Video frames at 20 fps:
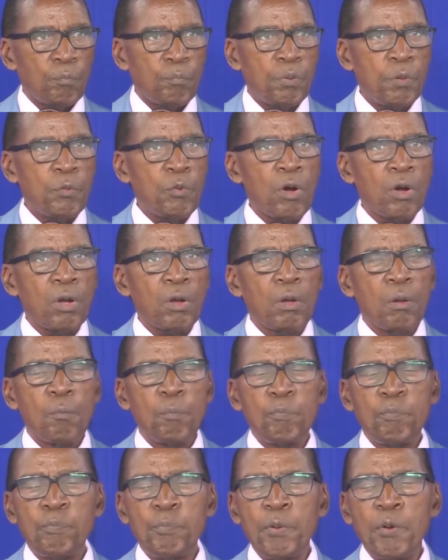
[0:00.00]
People
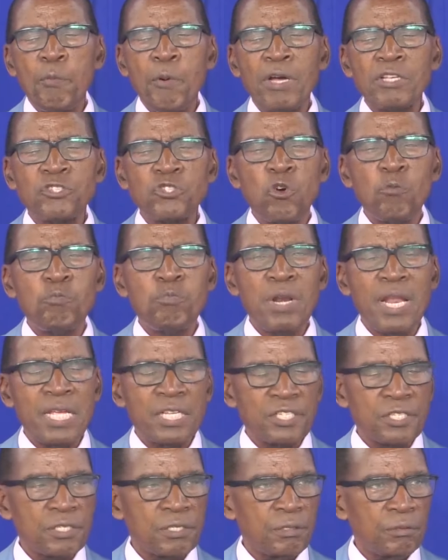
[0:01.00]
are so
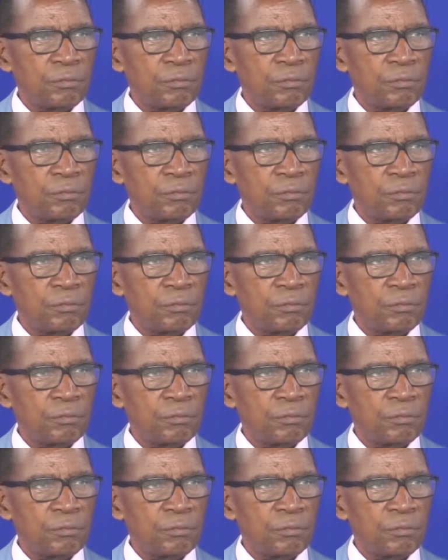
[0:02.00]
blessed.